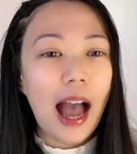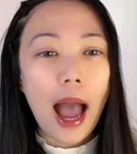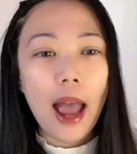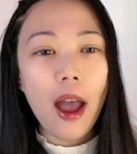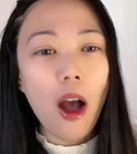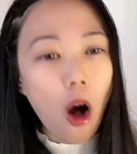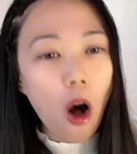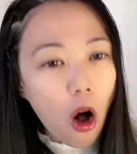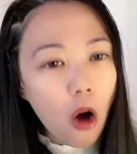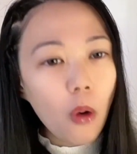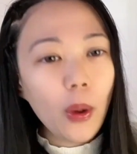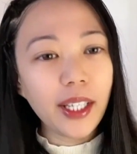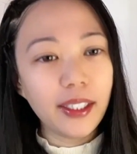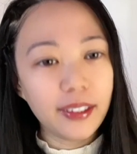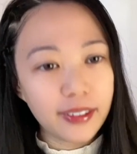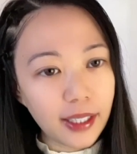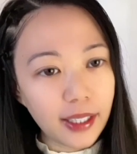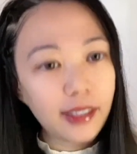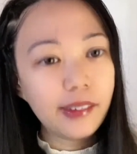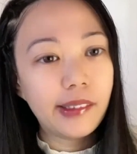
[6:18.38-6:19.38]
I
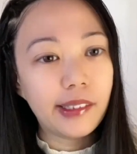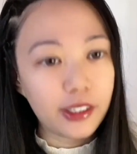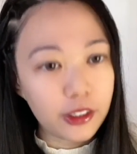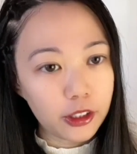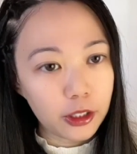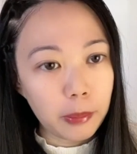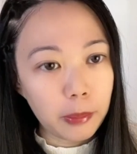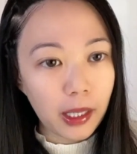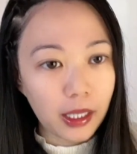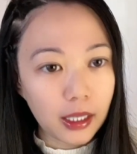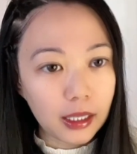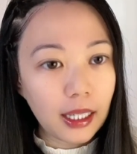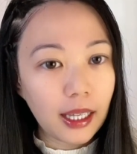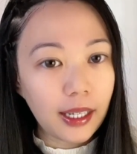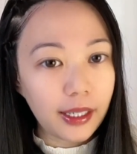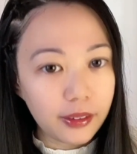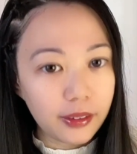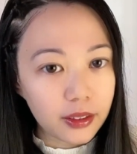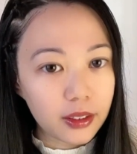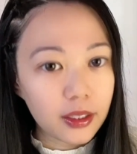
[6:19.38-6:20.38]
always say this to my
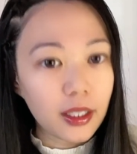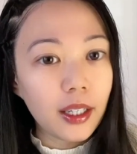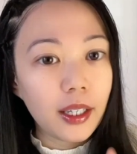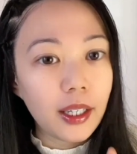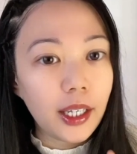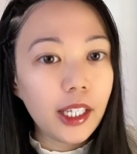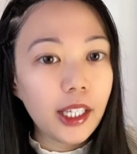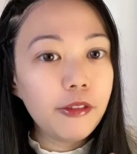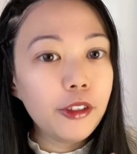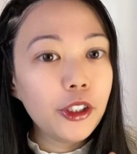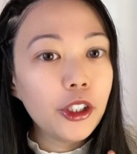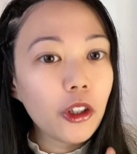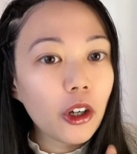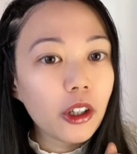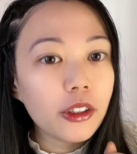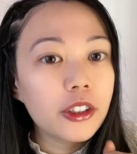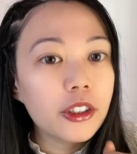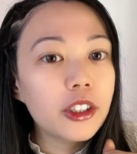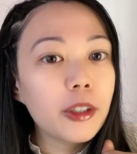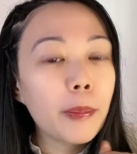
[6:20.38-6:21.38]
clients. If
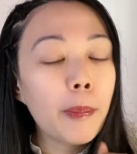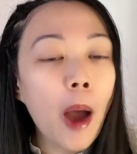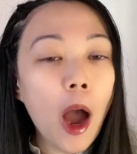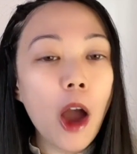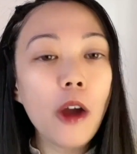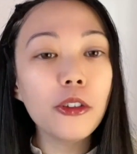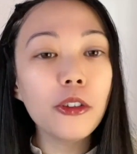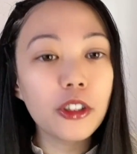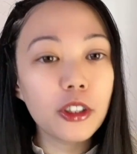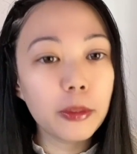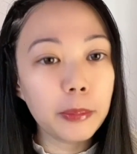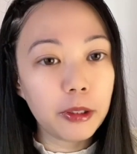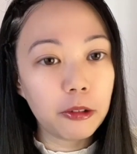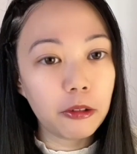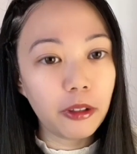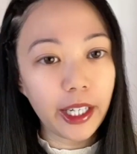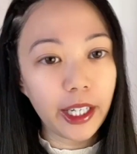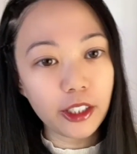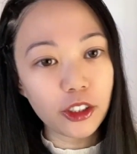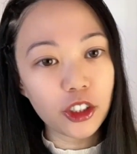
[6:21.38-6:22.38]
you're supposed to be
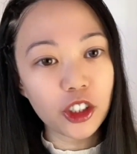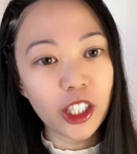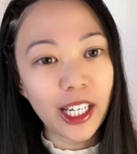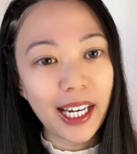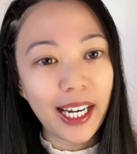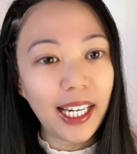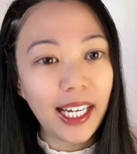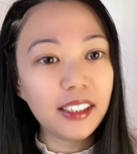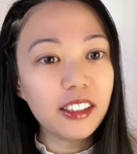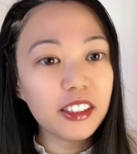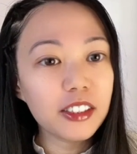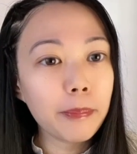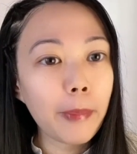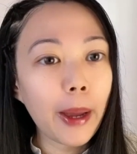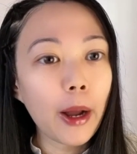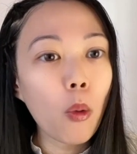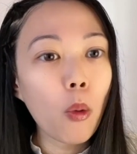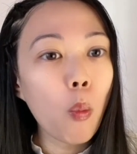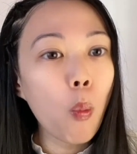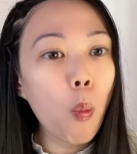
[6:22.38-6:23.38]
rich, it doesn't
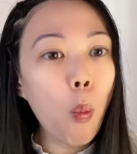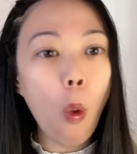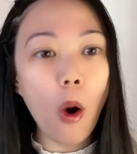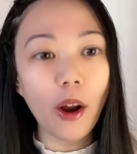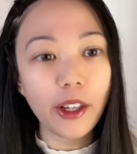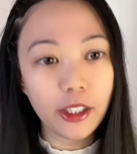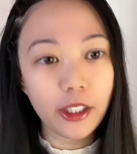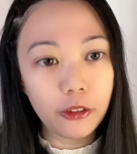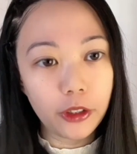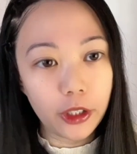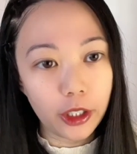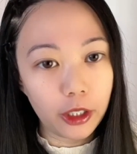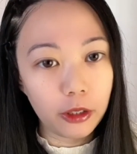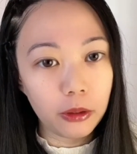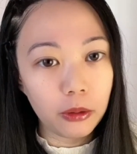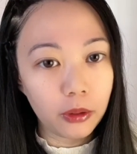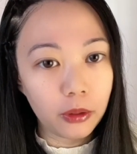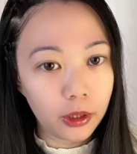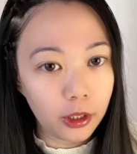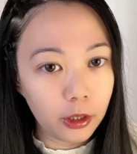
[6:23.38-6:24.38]
matter what you
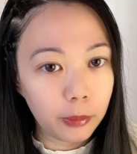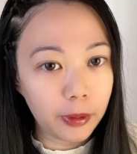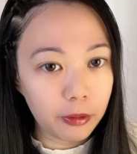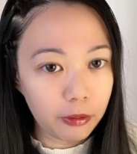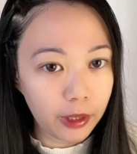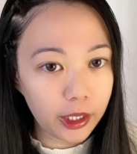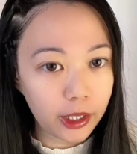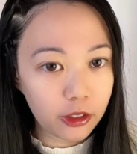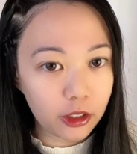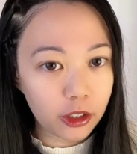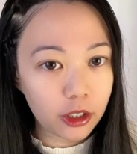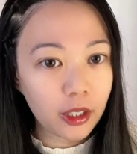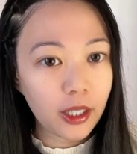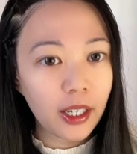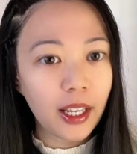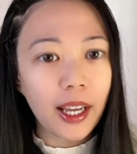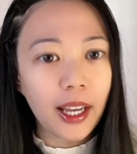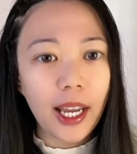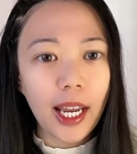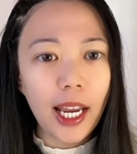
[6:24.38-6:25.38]
do, you'll be rich.
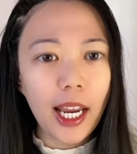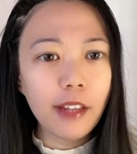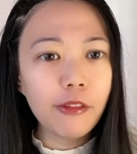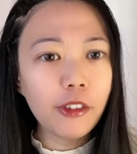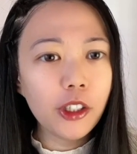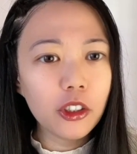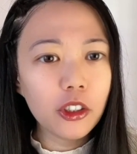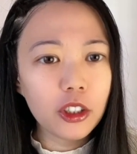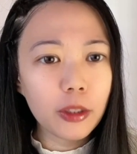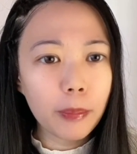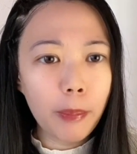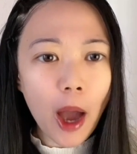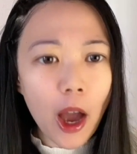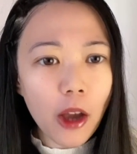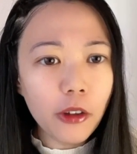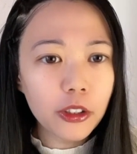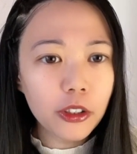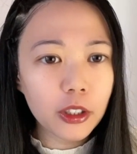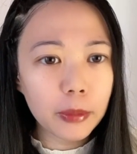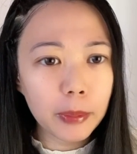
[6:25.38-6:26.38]
If you're
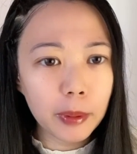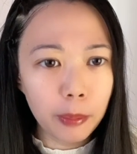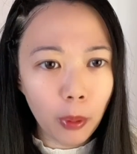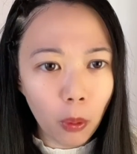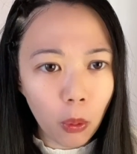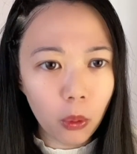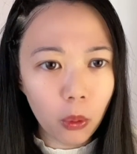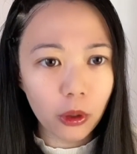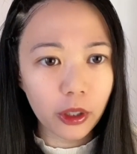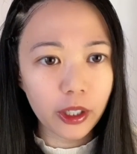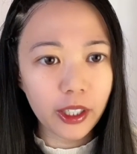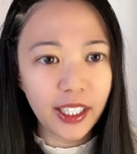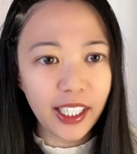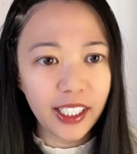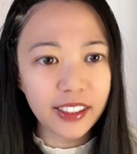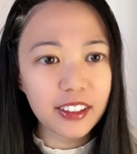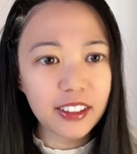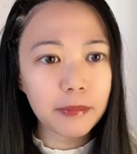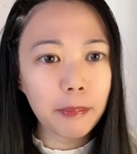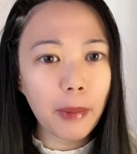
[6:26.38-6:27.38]
supposed to be poor,
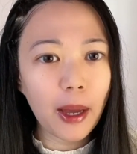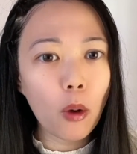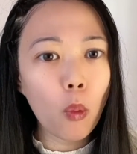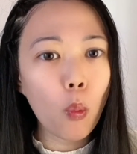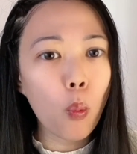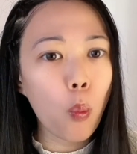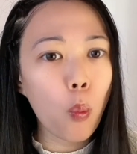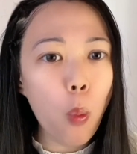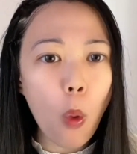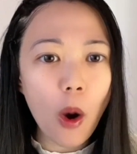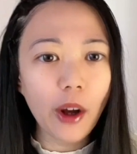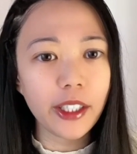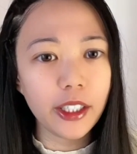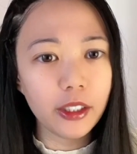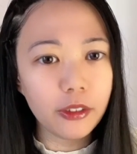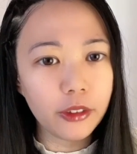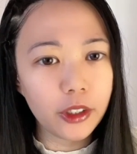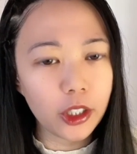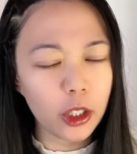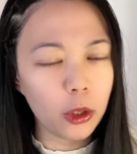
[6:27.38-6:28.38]
it doesn't matter what
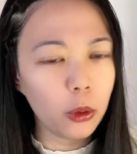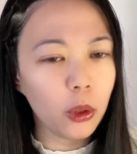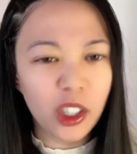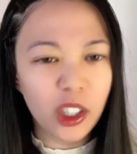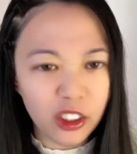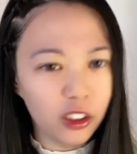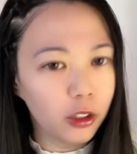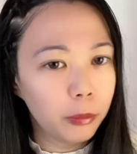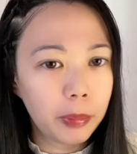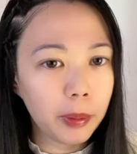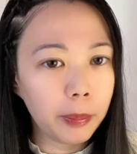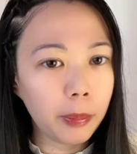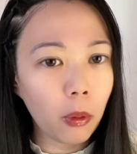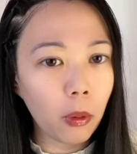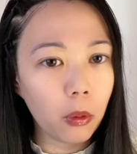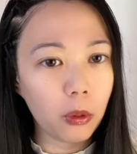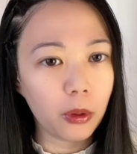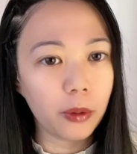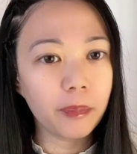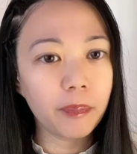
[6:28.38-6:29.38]
you do, you'll be
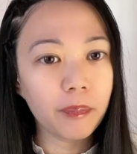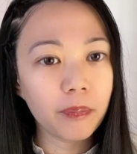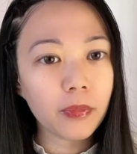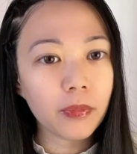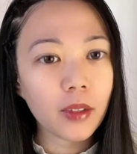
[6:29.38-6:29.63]
poor.